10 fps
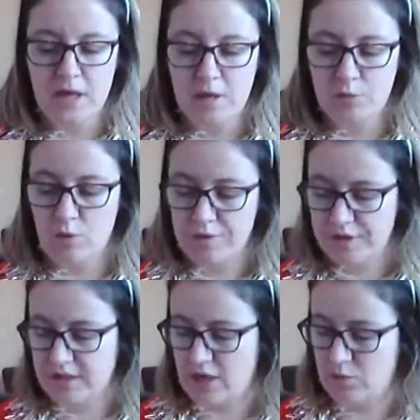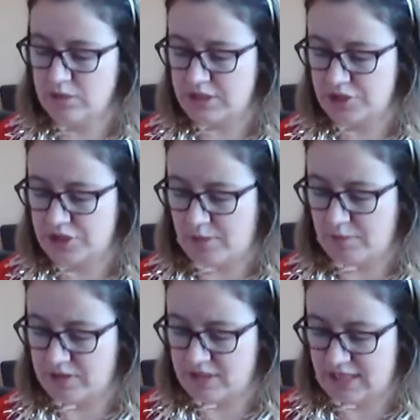But one thing that I wanted to share
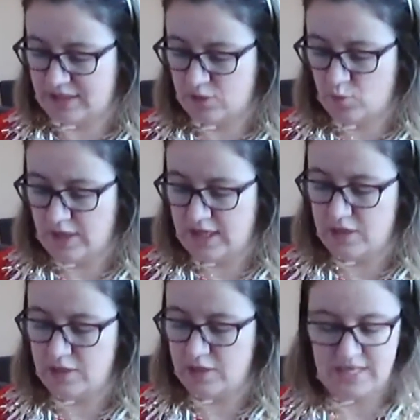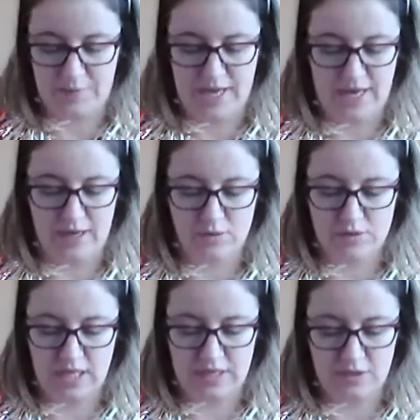with you today that we use in our
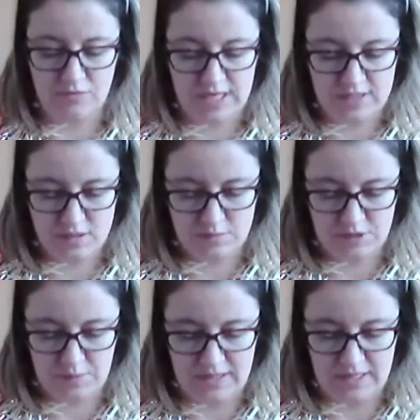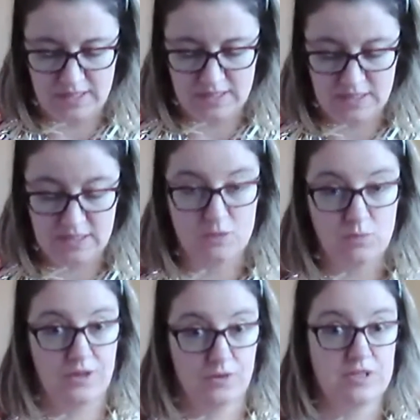house, and the reason I'm doing this is
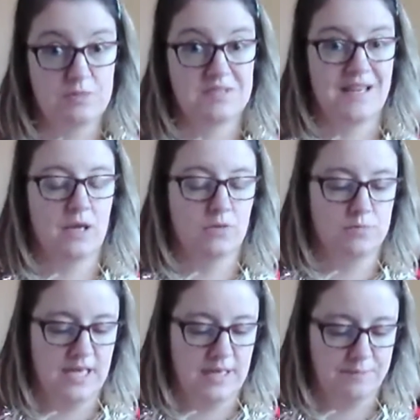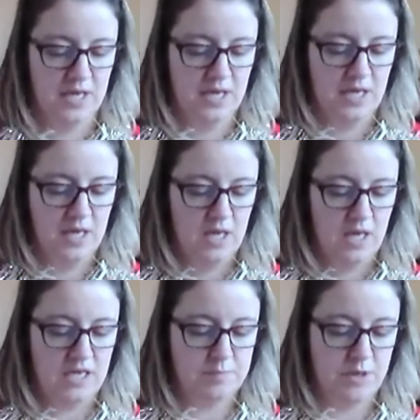where the Christmas link comes in,
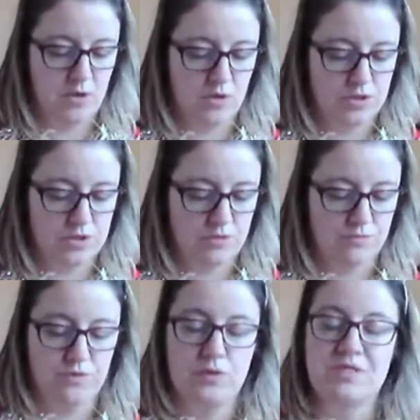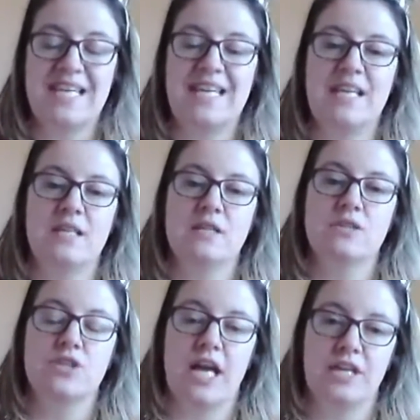is because routine
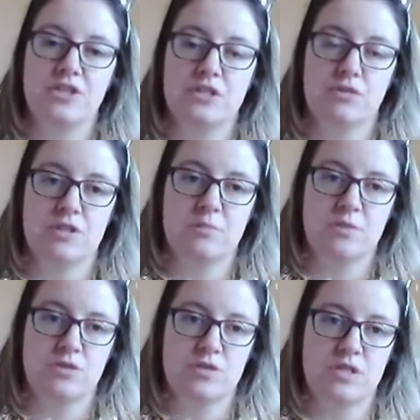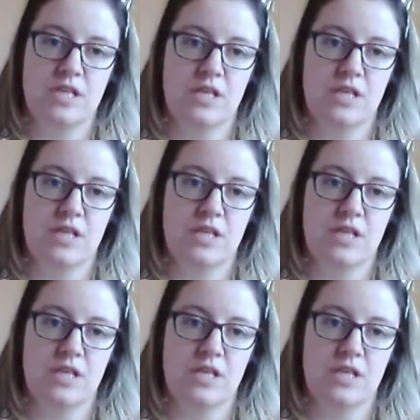changes at Christmas, doesn't it?